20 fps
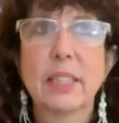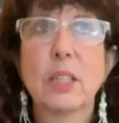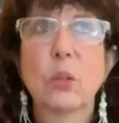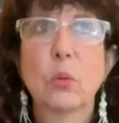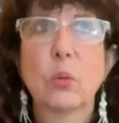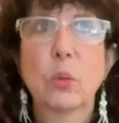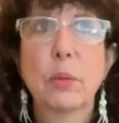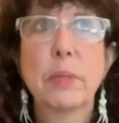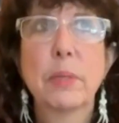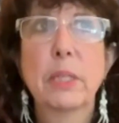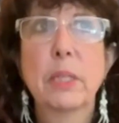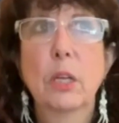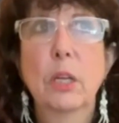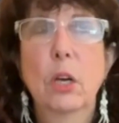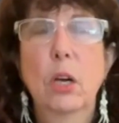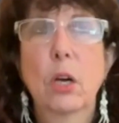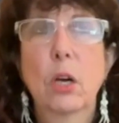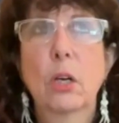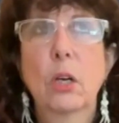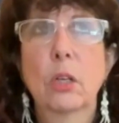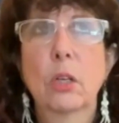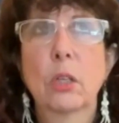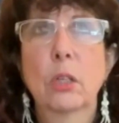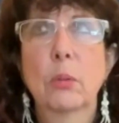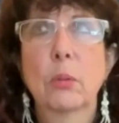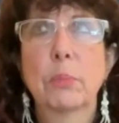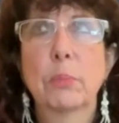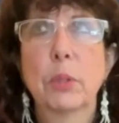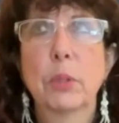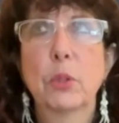Women
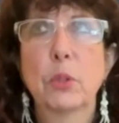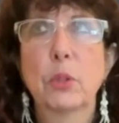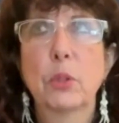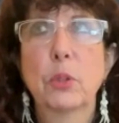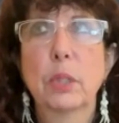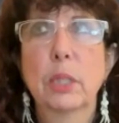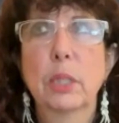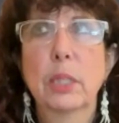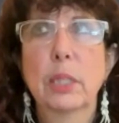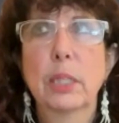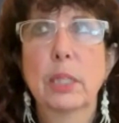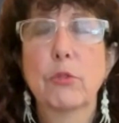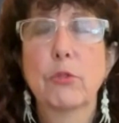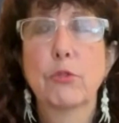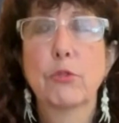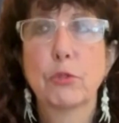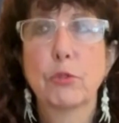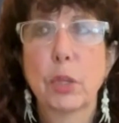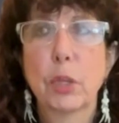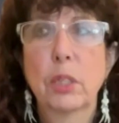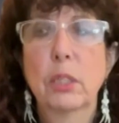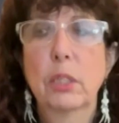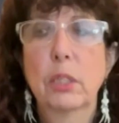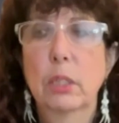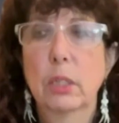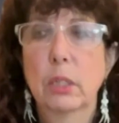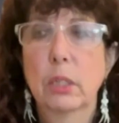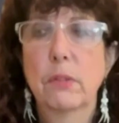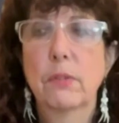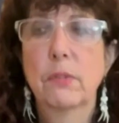are both in front
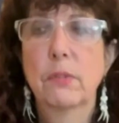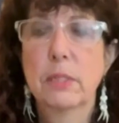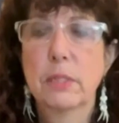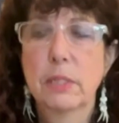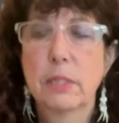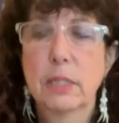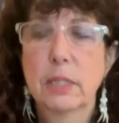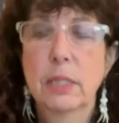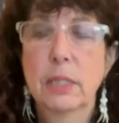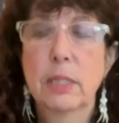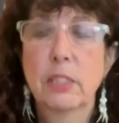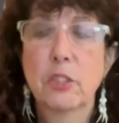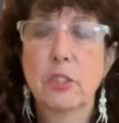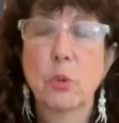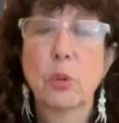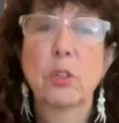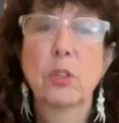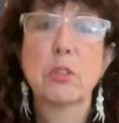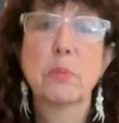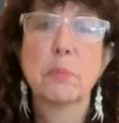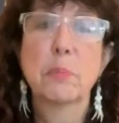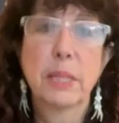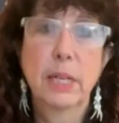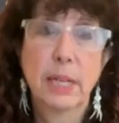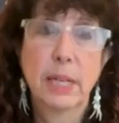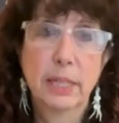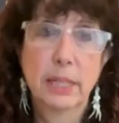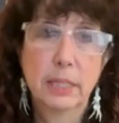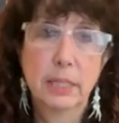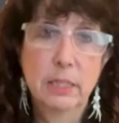of the scene as well as
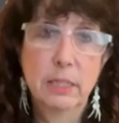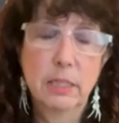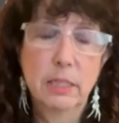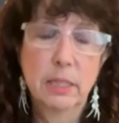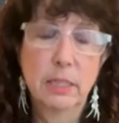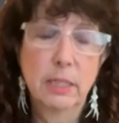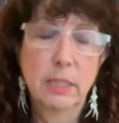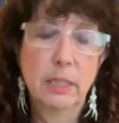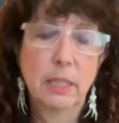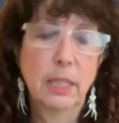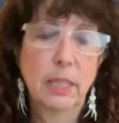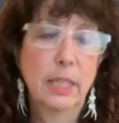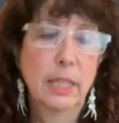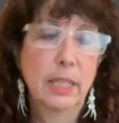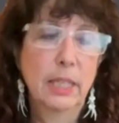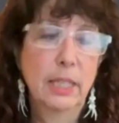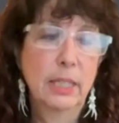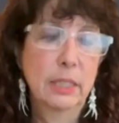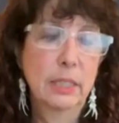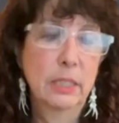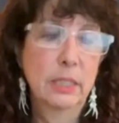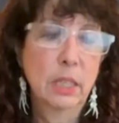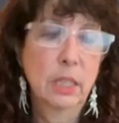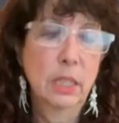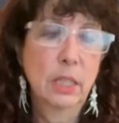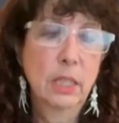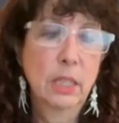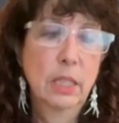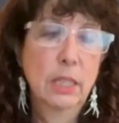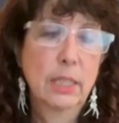behind the scene. And
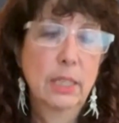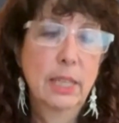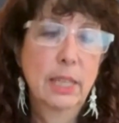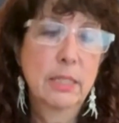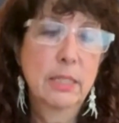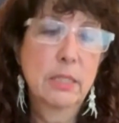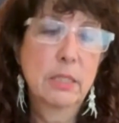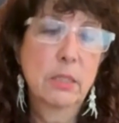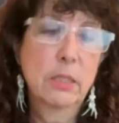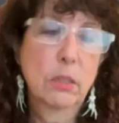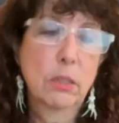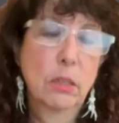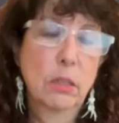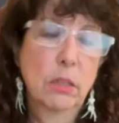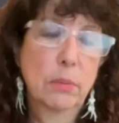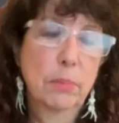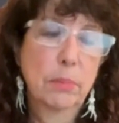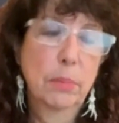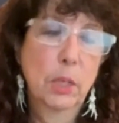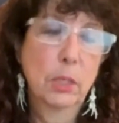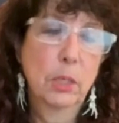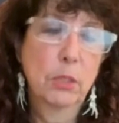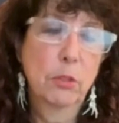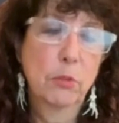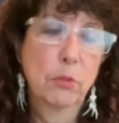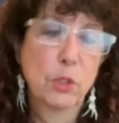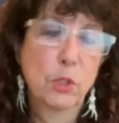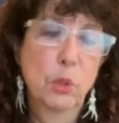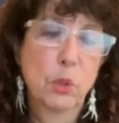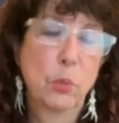that's part of the
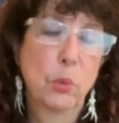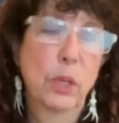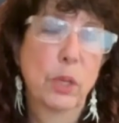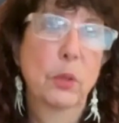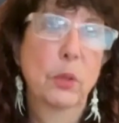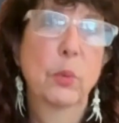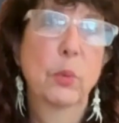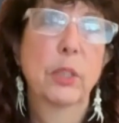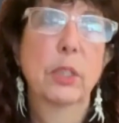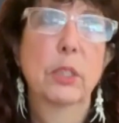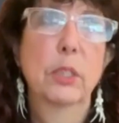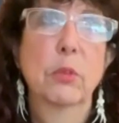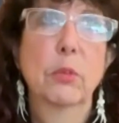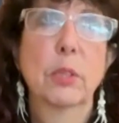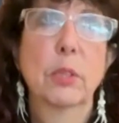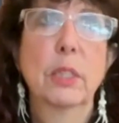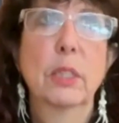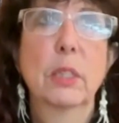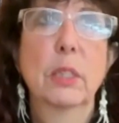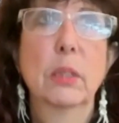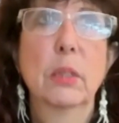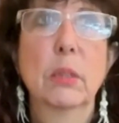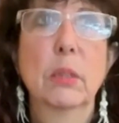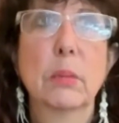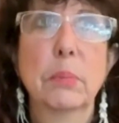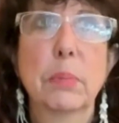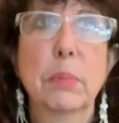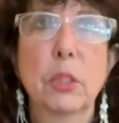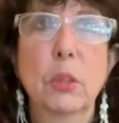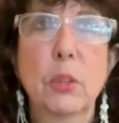reason why I wanted to write the
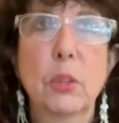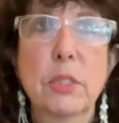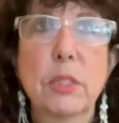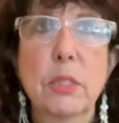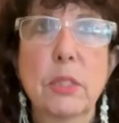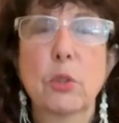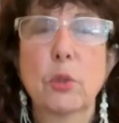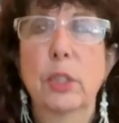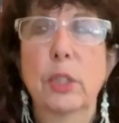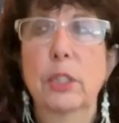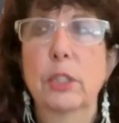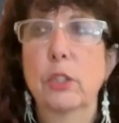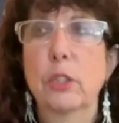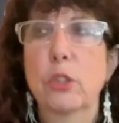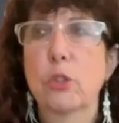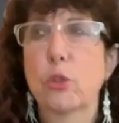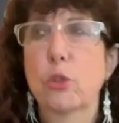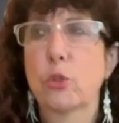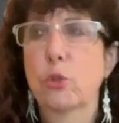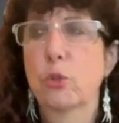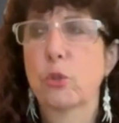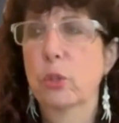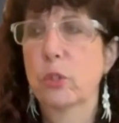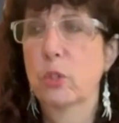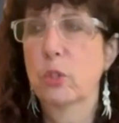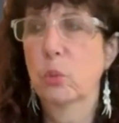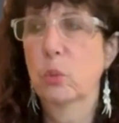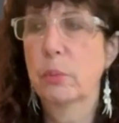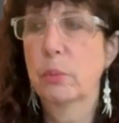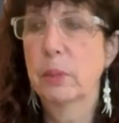Bitcoin Cinderella, the True
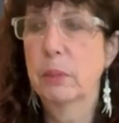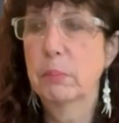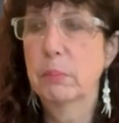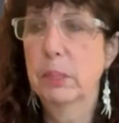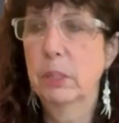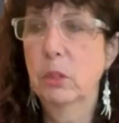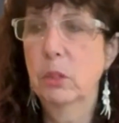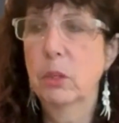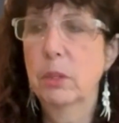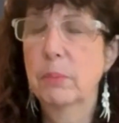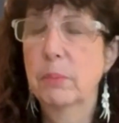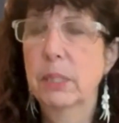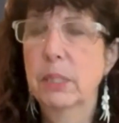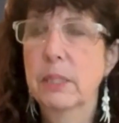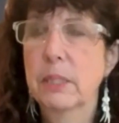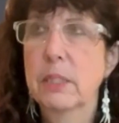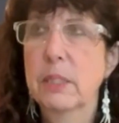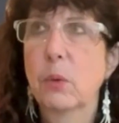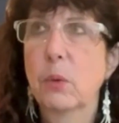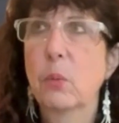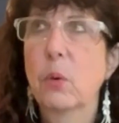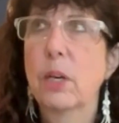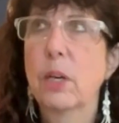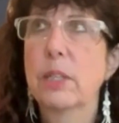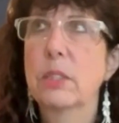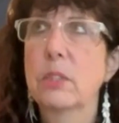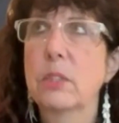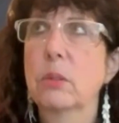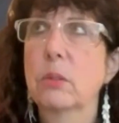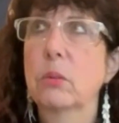Stories of Women in Bitcoin, because I
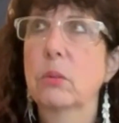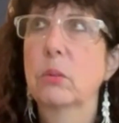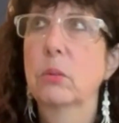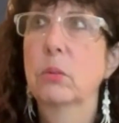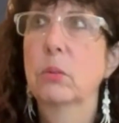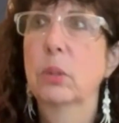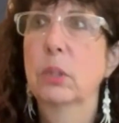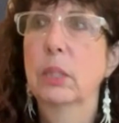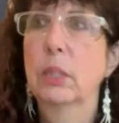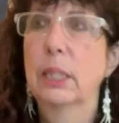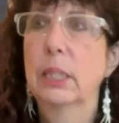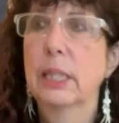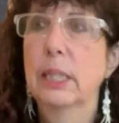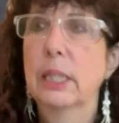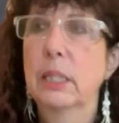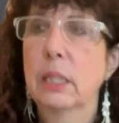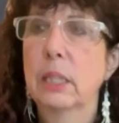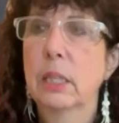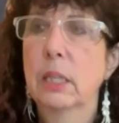want to let